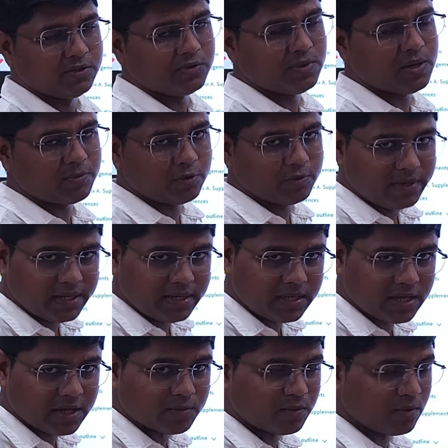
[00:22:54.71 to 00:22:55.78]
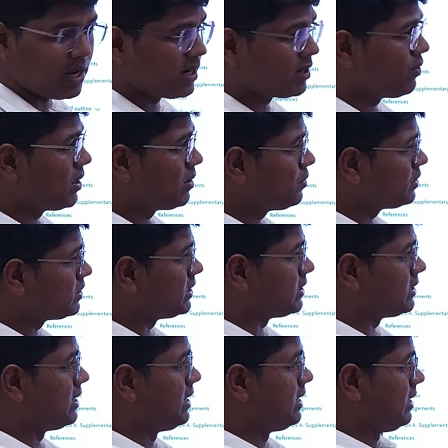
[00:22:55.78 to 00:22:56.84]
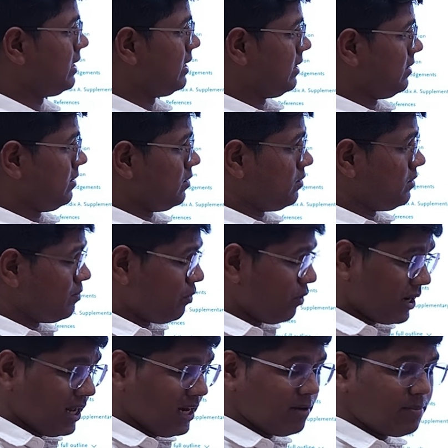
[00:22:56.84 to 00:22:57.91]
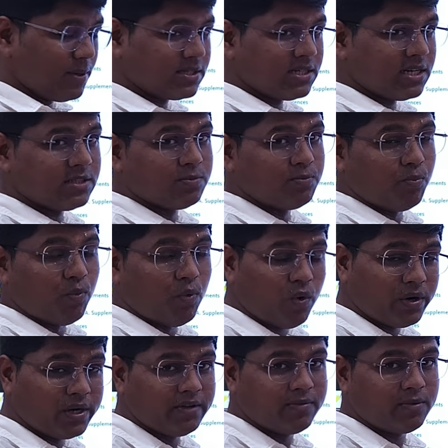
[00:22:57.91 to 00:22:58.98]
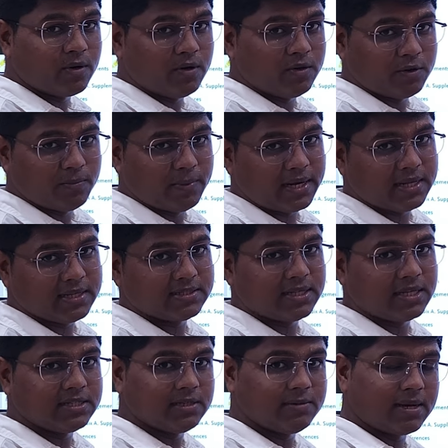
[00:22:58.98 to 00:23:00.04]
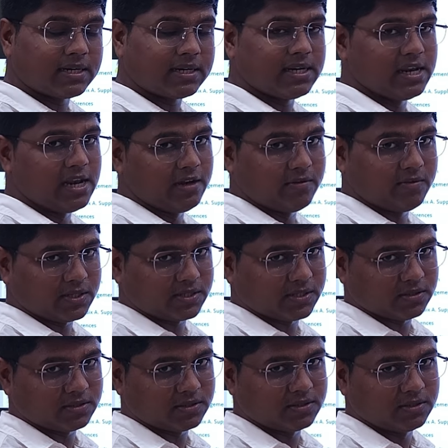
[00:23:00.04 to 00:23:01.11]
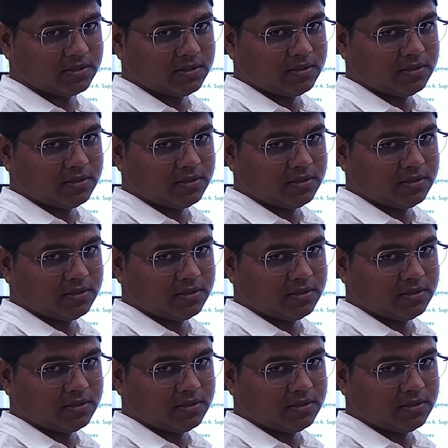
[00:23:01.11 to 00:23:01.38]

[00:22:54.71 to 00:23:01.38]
You have to be very careful. And one more thing, fungal infection is more difficult to manage than the bacterial infections.